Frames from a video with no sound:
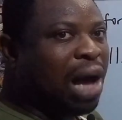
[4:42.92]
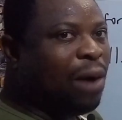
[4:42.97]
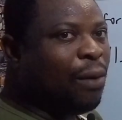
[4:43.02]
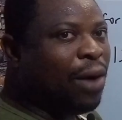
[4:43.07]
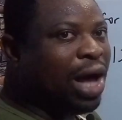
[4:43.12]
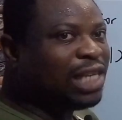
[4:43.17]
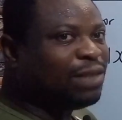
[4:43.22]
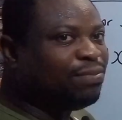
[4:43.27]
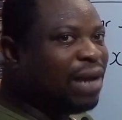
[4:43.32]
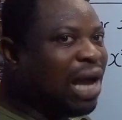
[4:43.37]

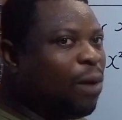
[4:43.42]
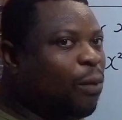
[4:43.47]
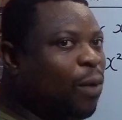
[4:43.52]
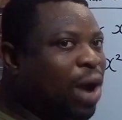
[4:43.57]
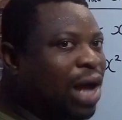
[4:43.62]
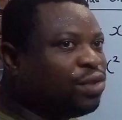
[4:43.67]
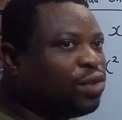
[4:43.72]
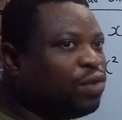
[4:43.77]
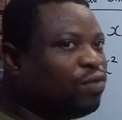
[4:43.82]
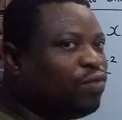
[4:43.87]
powers by
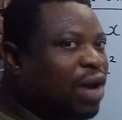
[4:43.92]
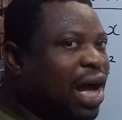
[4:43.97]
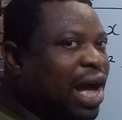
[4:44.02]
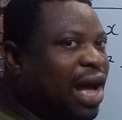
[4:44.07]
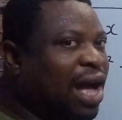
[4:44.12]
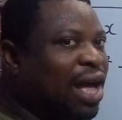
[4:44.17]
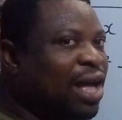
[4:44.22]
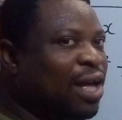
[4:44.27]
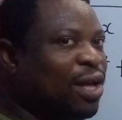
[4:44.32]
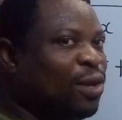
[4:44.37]
1
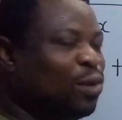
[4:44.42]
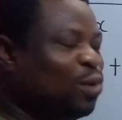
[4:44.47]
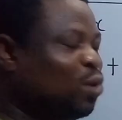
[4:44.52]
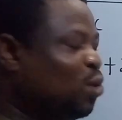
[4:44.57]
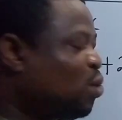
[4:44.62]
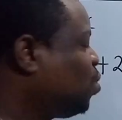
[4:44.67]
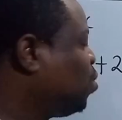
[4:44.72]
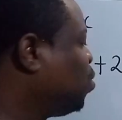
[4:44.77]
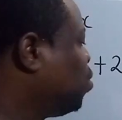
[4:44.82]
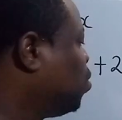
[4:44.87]
over
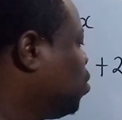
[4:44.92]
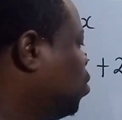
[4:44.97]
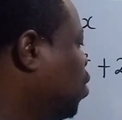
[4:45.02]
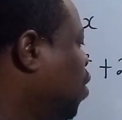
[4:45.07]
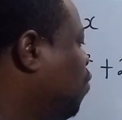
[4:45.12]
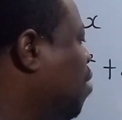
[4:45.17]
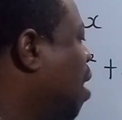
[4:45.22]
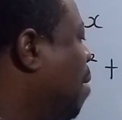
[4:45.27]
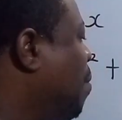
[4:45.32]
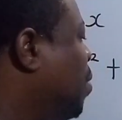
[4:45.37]
2. So
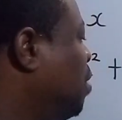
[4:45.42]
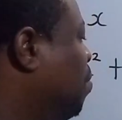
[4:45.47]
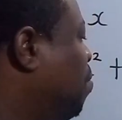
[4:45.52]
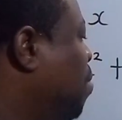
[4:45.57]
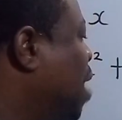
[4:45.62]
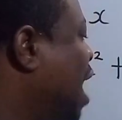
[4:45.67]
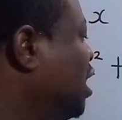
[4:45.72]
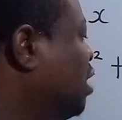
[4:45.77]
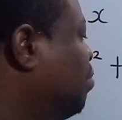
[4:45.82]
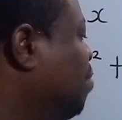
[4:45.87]
if I
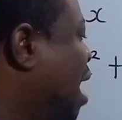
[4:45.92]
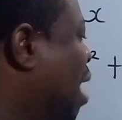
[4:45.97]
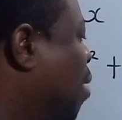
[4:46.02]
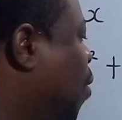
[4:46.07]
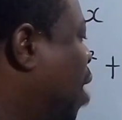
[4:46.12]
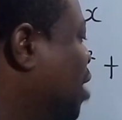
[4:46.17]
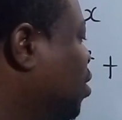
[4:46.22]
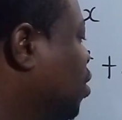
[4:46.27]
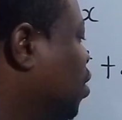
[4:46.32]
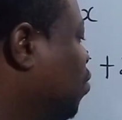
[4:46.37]
multiply this by
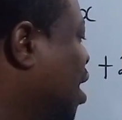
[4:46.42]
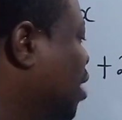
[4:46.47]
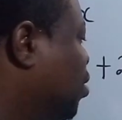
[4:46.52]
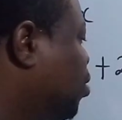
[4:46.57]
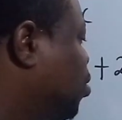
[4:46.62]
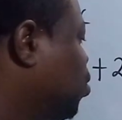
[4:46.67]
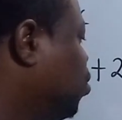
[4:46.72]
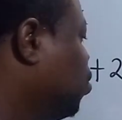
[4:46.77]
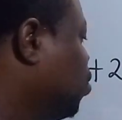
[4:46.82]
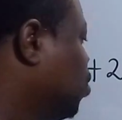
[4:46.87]
1 over
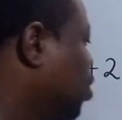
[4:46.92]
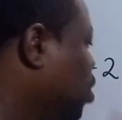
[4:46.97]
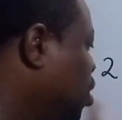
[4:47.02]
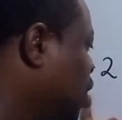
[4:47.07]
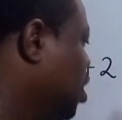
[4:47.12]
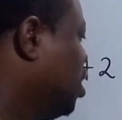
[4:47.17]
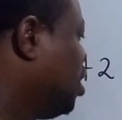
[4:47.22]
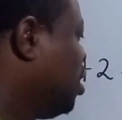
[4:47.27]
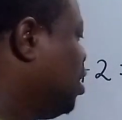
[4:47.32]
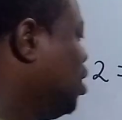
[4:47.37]
2,
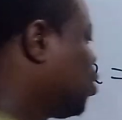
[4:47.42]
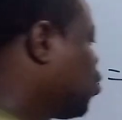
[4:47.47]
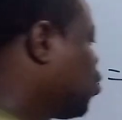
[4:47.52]
the